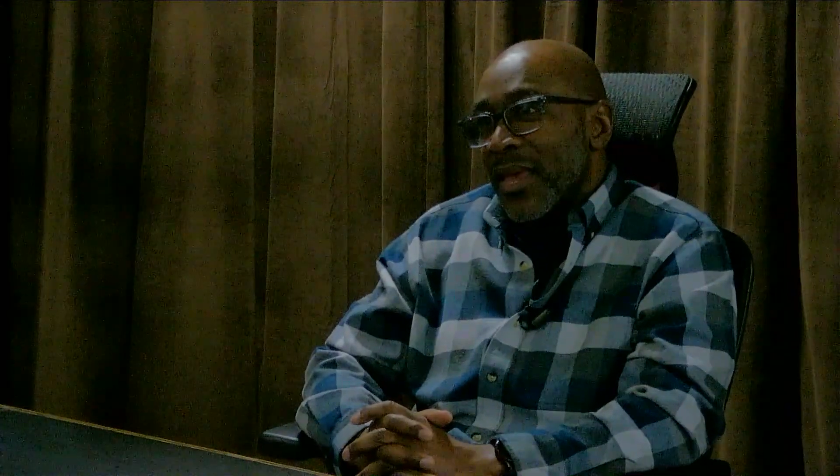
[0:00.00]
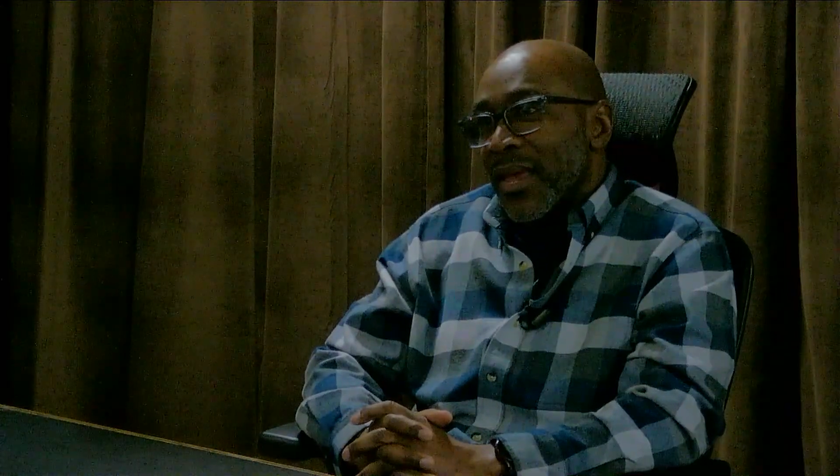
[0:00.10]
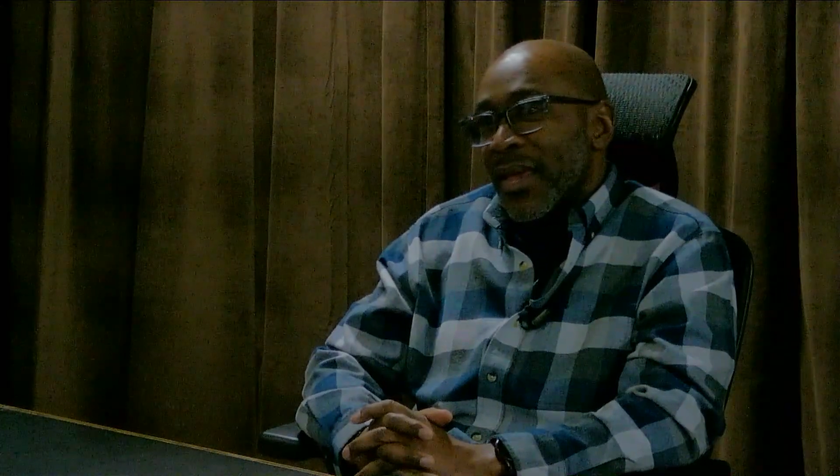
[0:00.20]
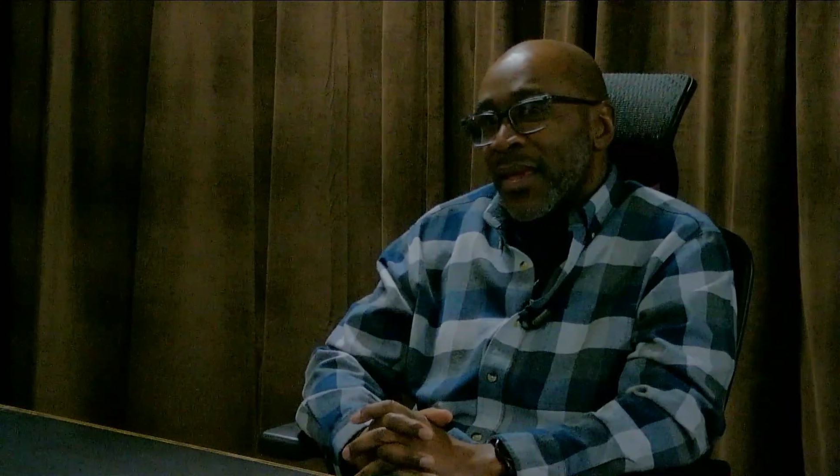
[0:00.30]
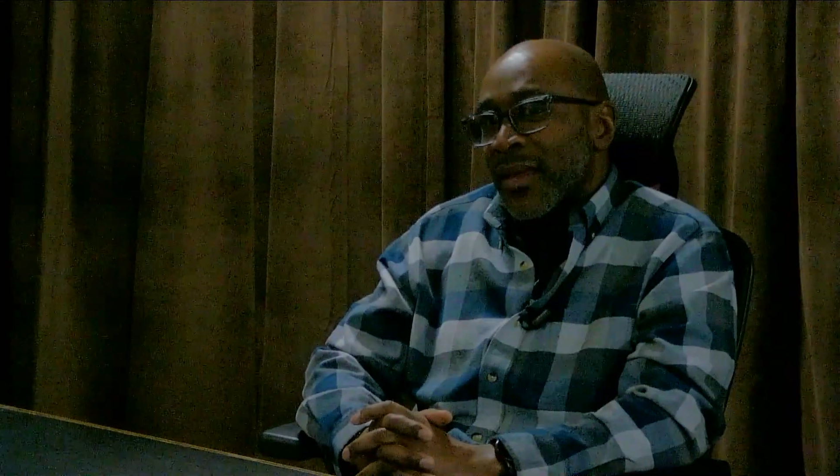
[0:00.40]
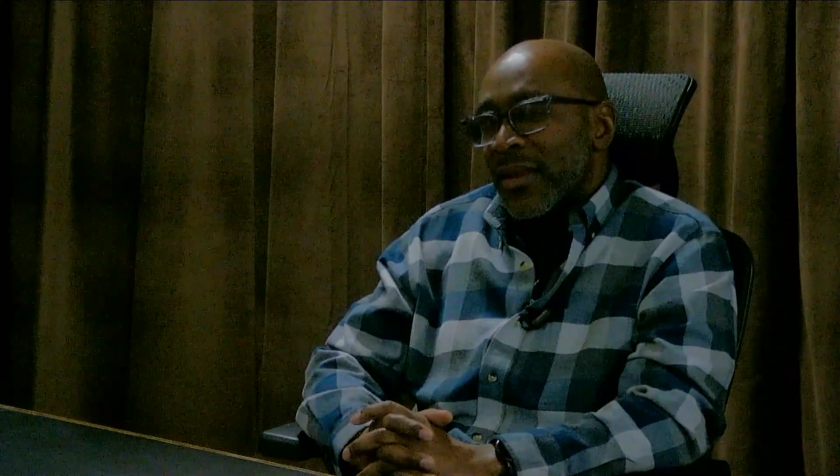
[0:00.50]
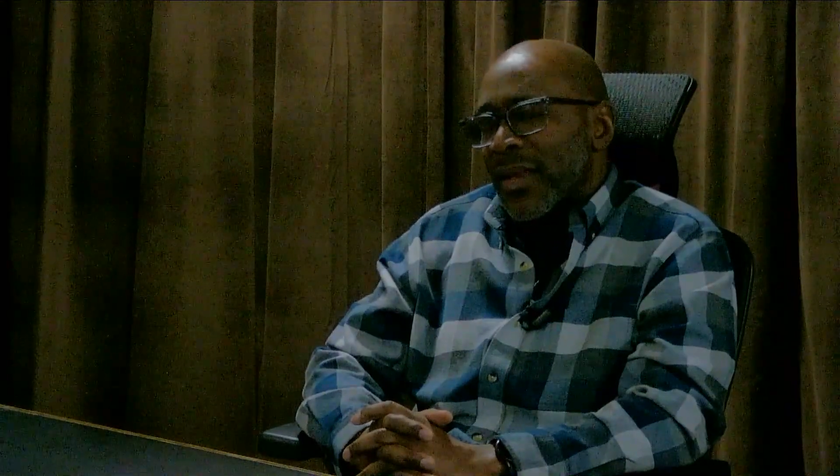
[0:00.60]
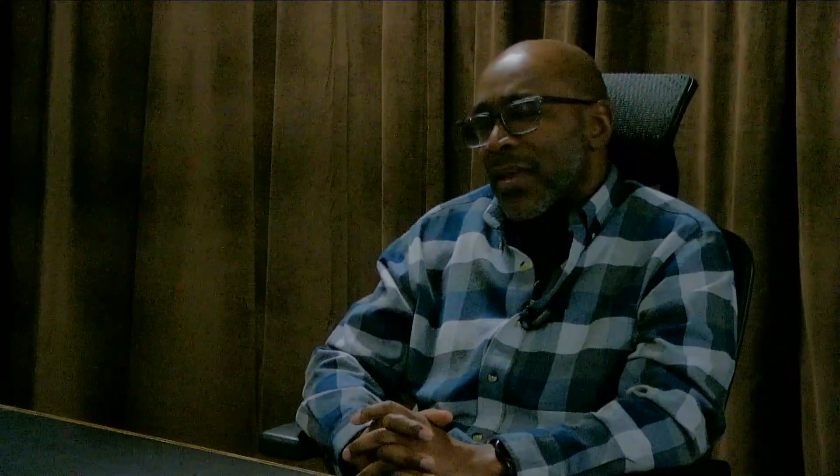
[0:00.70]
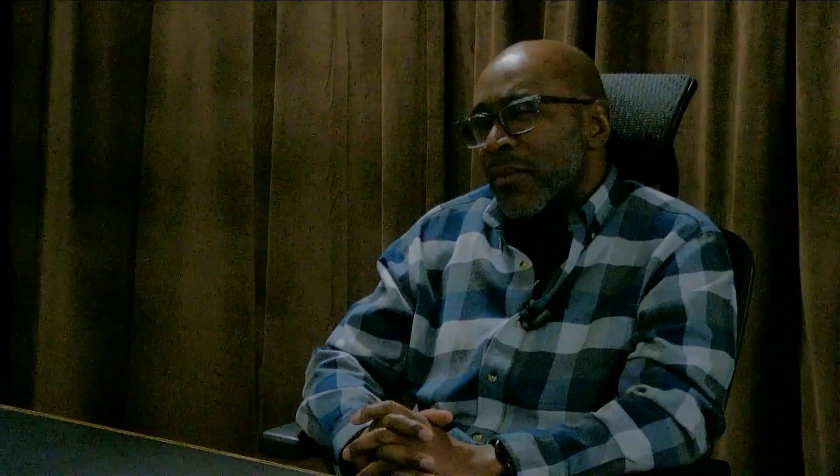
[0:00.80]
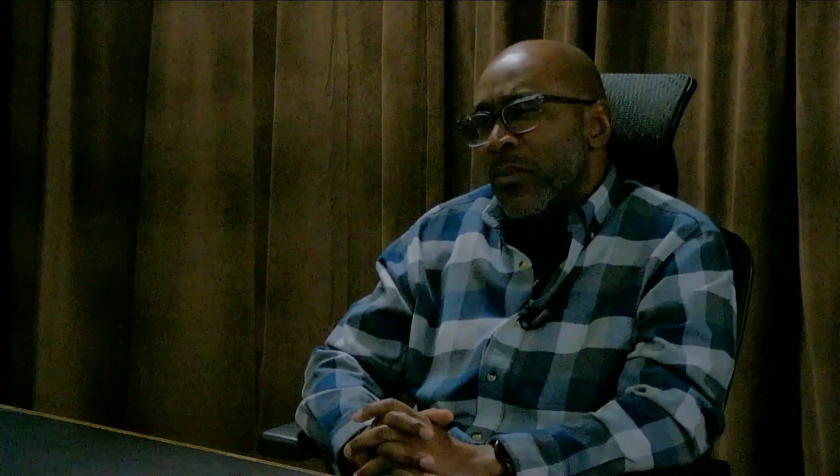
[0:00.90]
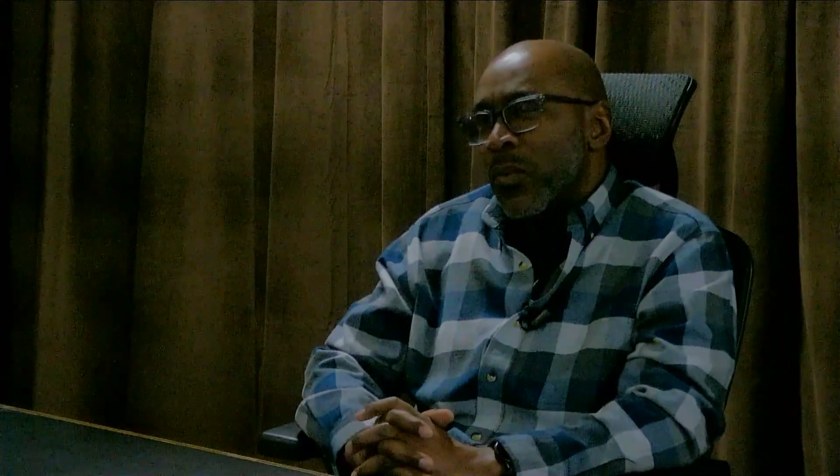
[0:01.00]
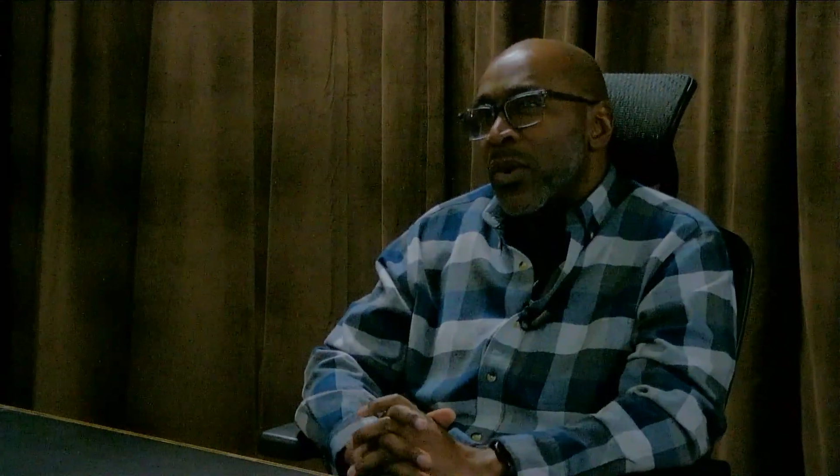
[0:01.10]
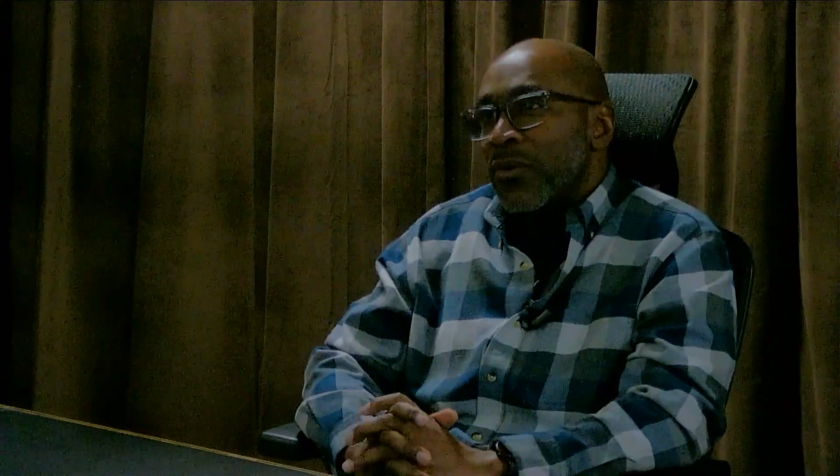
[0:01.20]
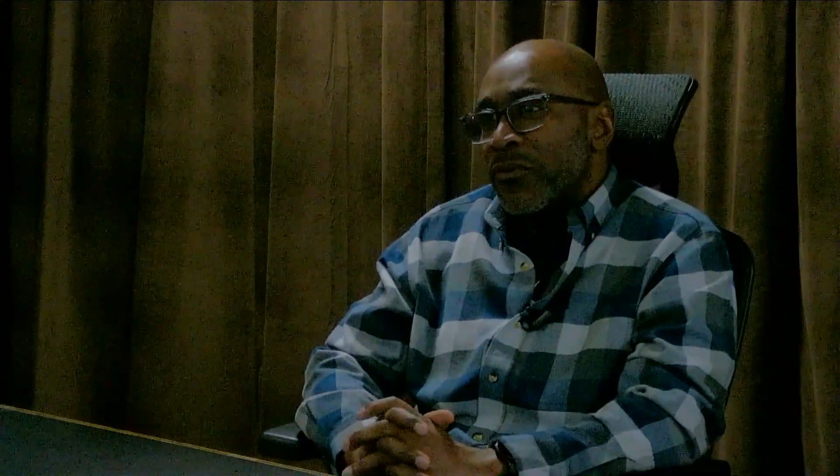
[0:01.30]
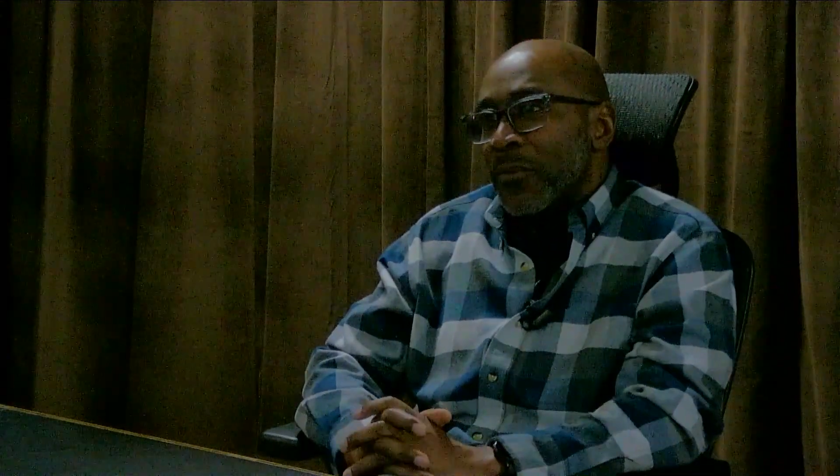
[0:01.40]
And he had a
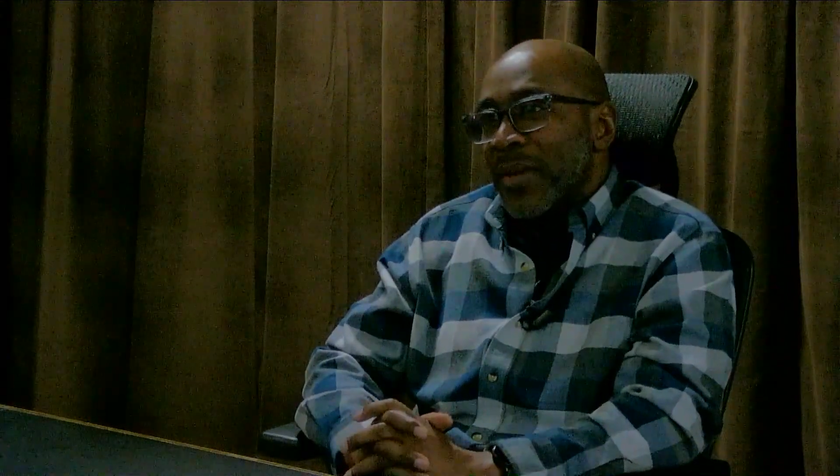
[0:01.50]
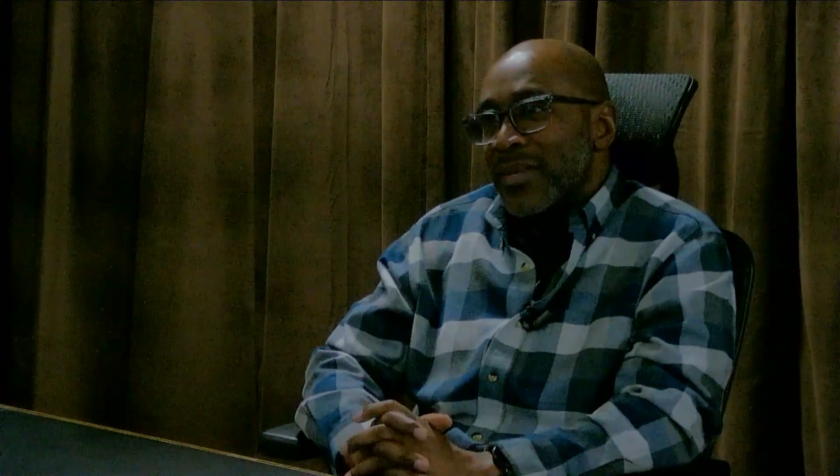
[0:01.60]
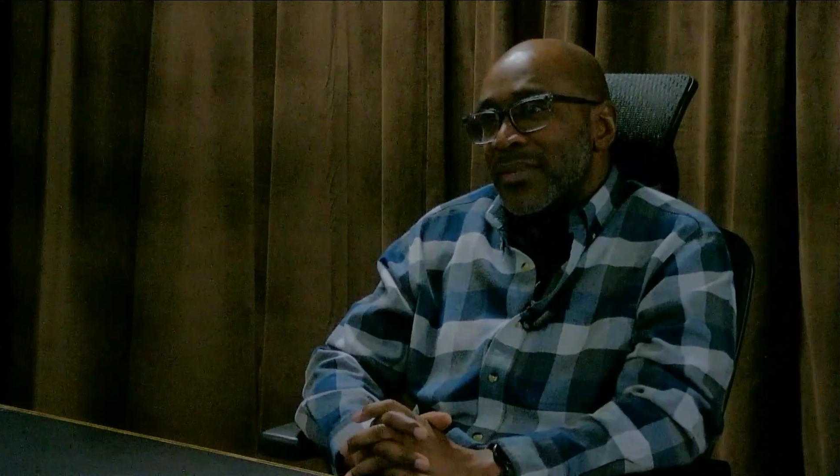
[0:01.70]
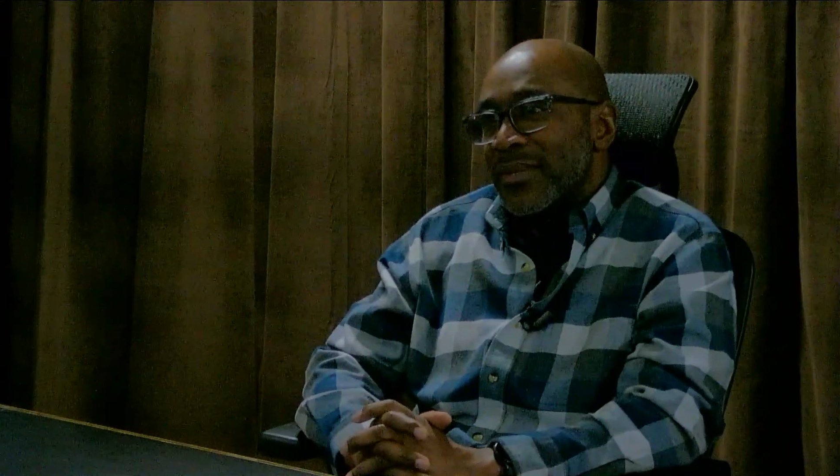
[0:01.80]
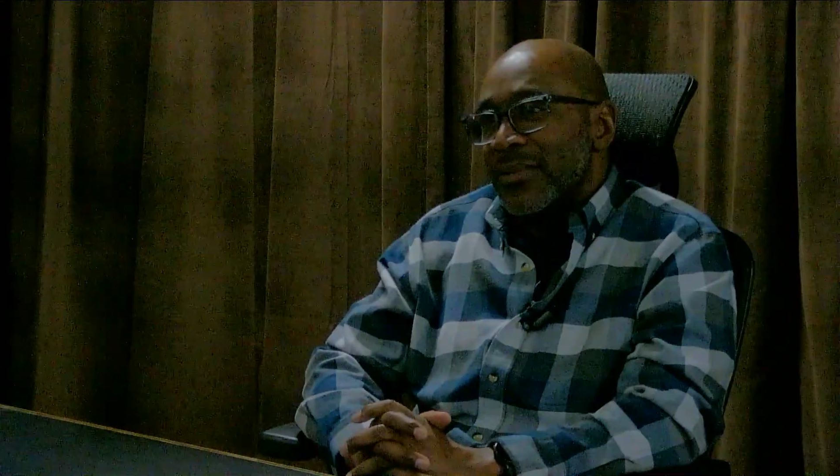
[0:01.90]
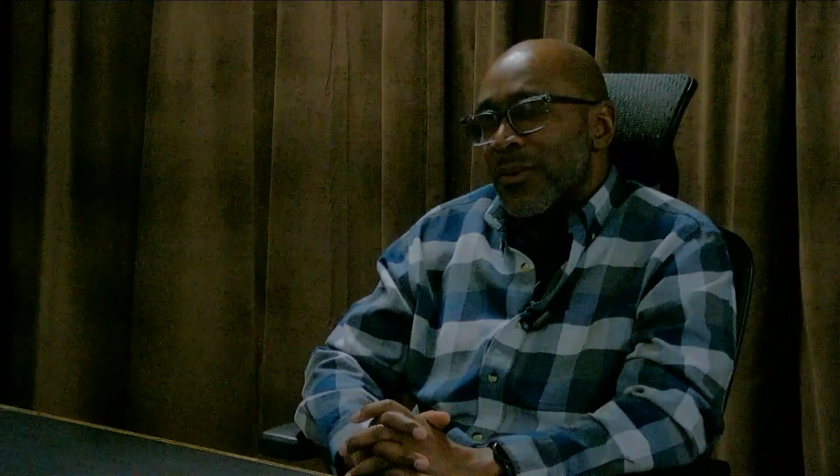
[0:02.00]
wonderful message.